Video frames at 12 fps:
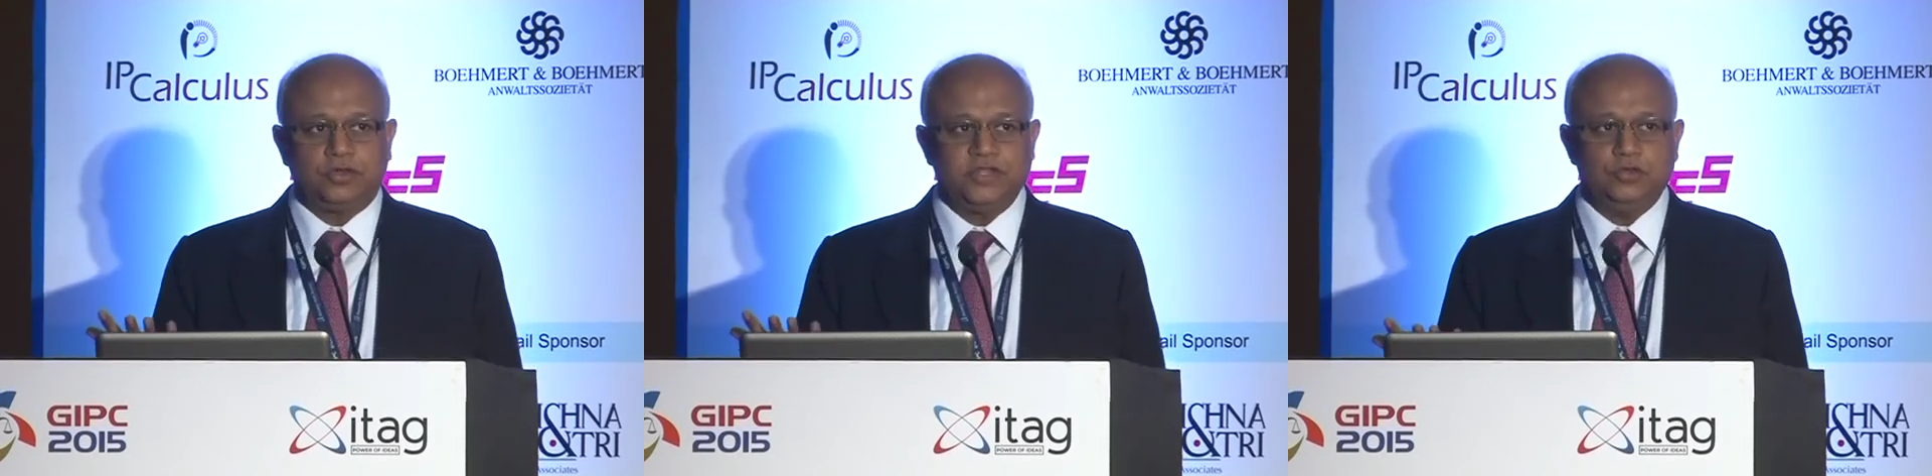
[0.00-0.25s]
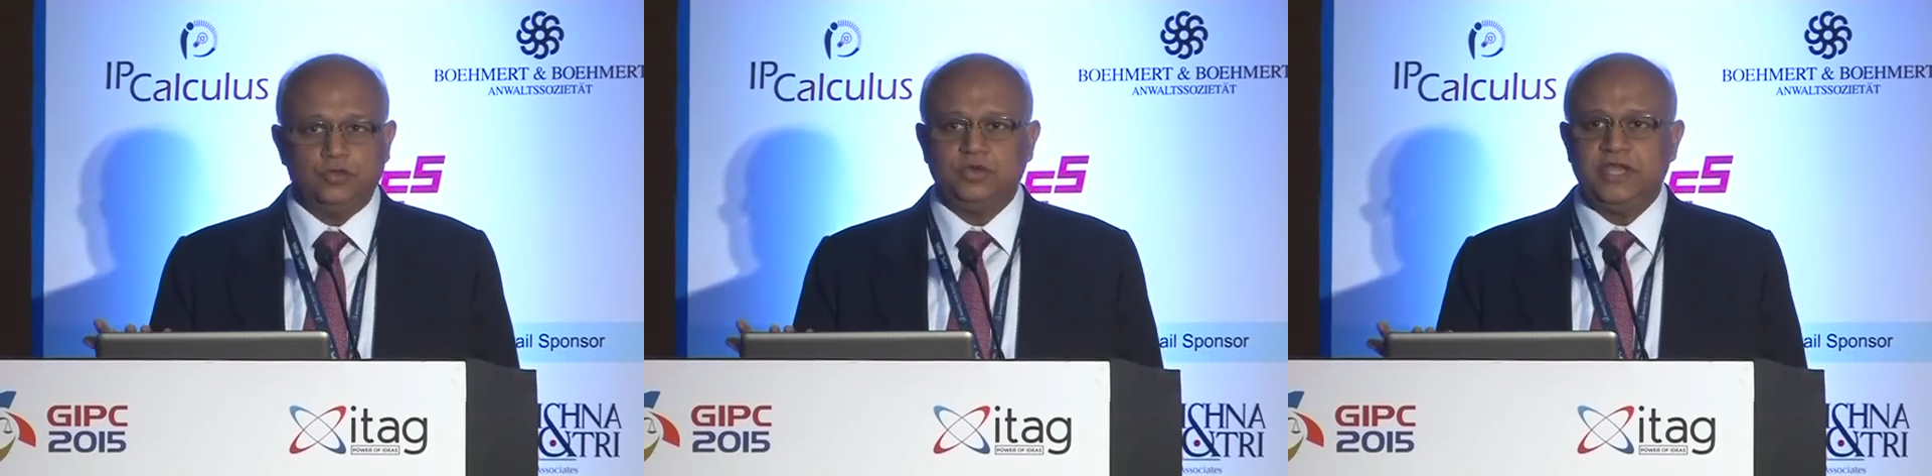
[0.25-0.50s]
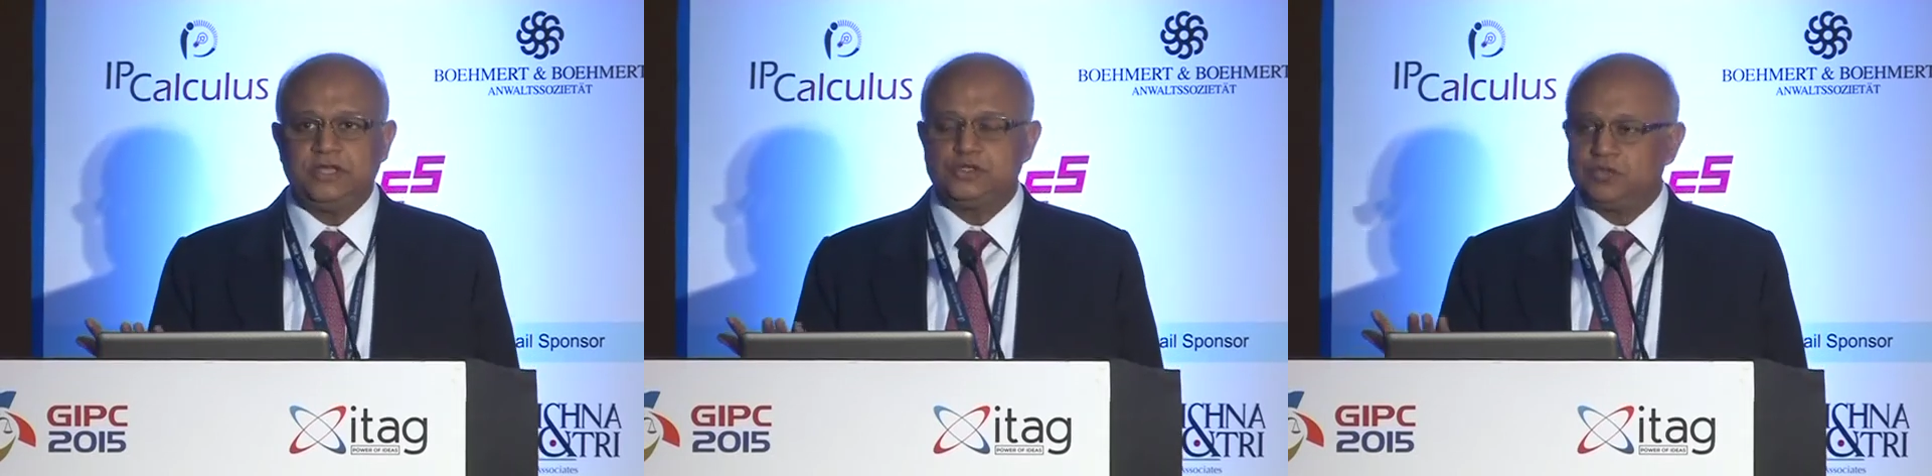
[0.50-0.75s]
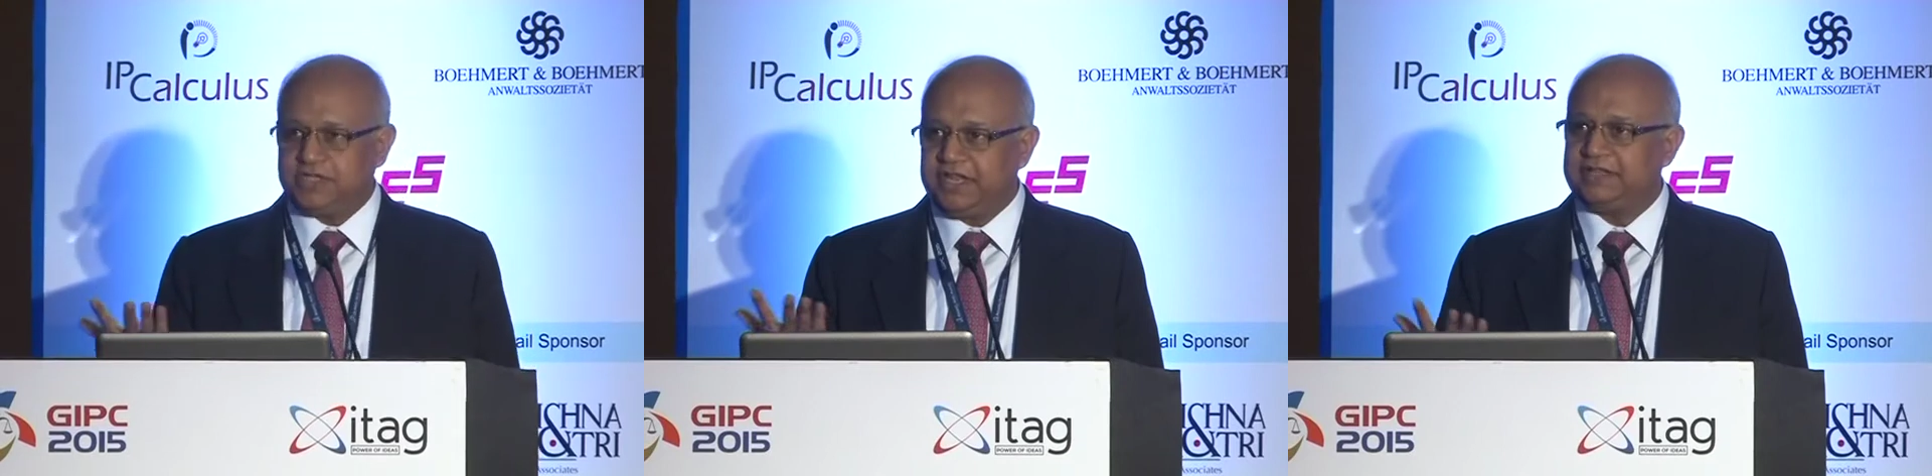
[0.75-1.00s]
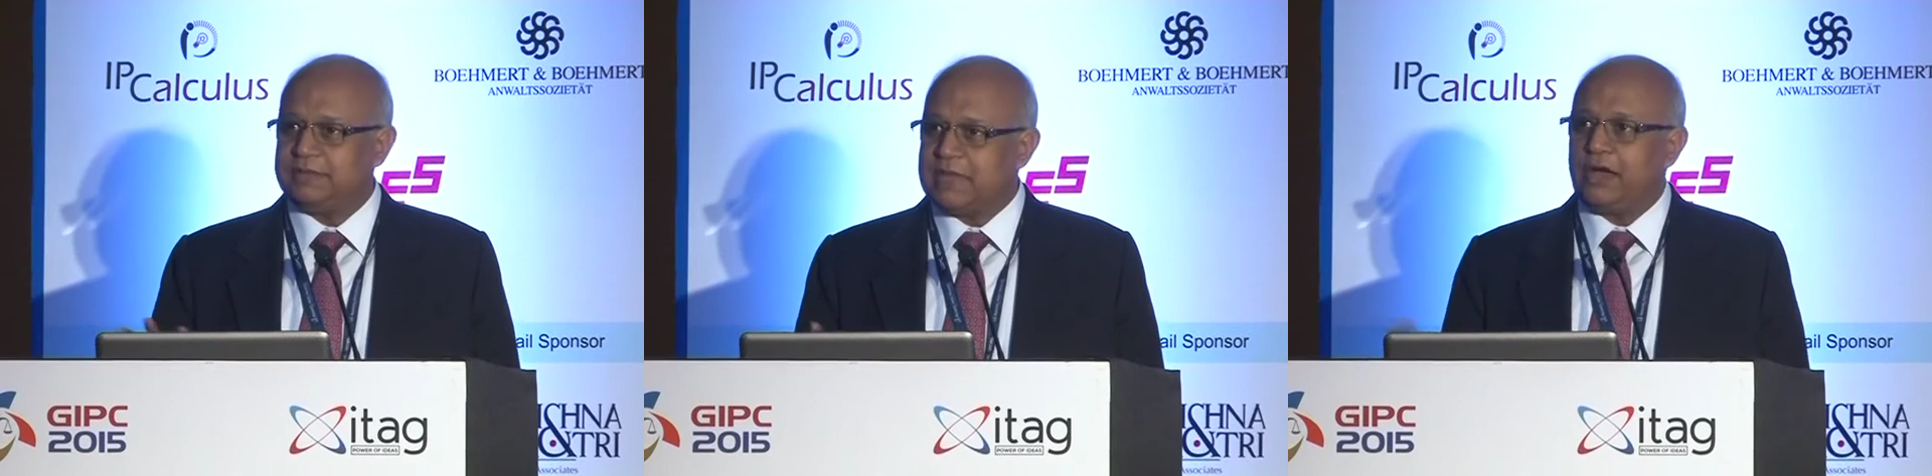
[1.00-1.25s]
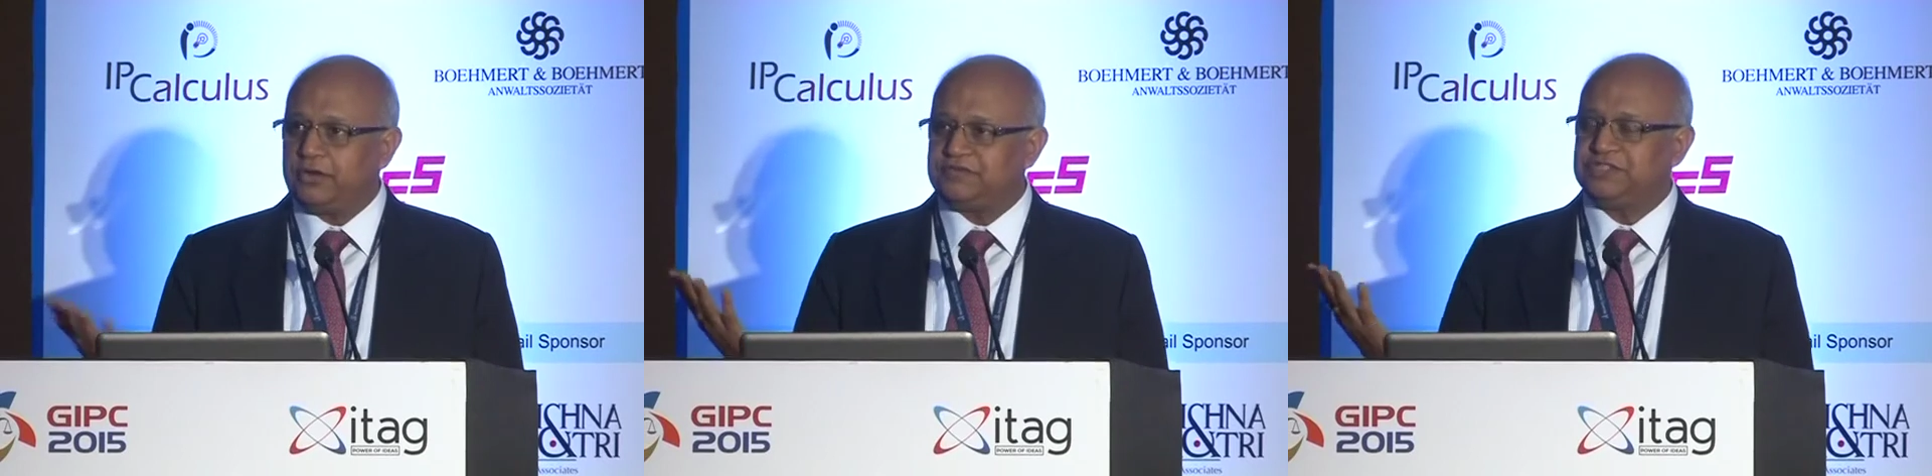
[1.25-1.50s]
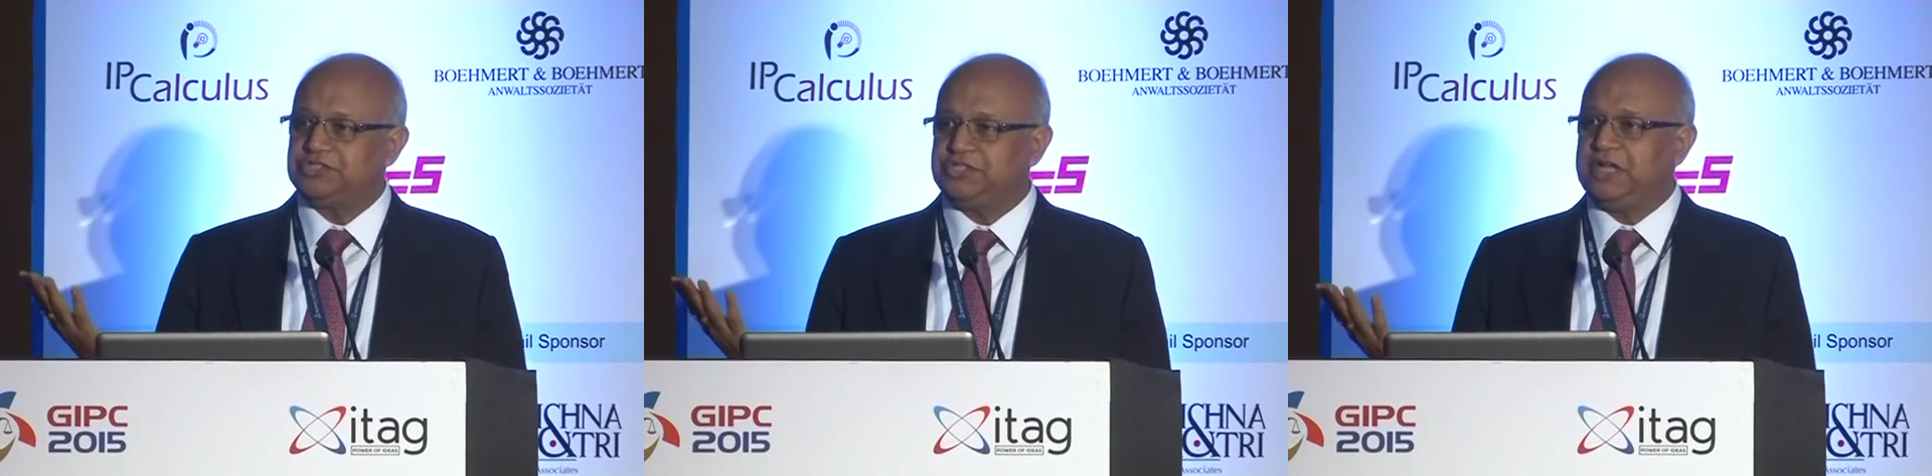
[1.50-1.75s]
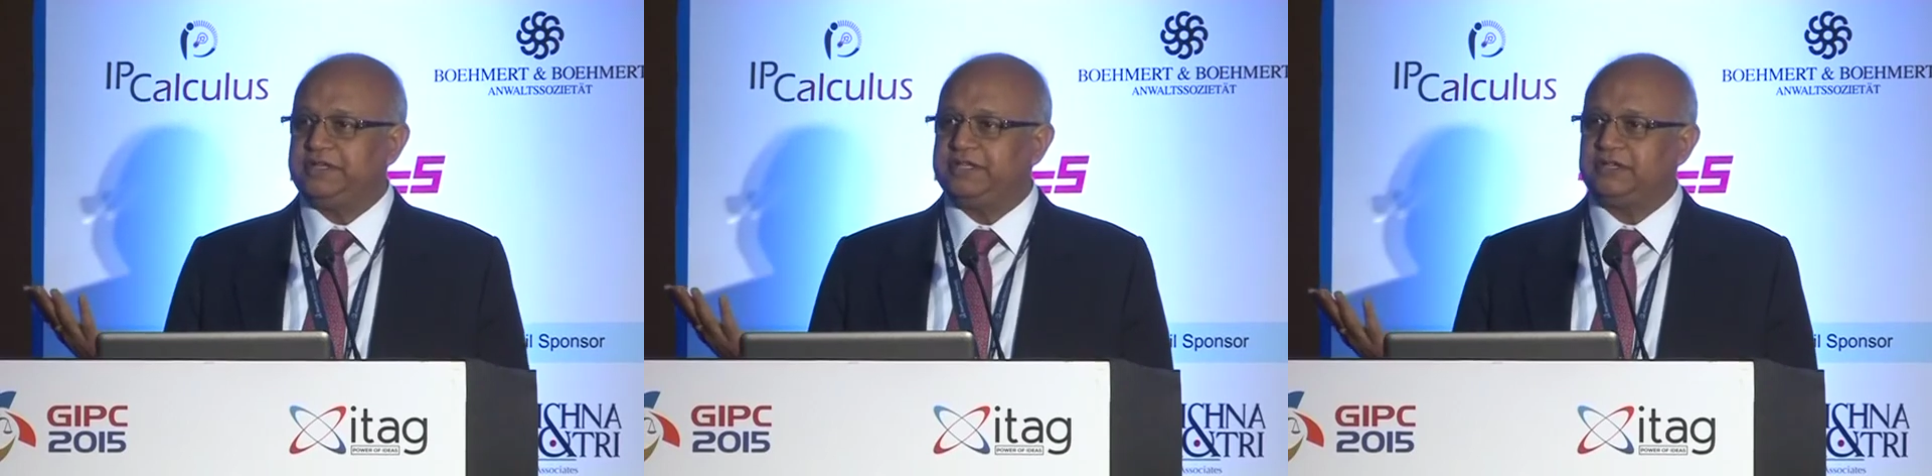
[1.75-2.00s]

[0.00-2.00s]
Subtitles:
then you need to take them out of the shelter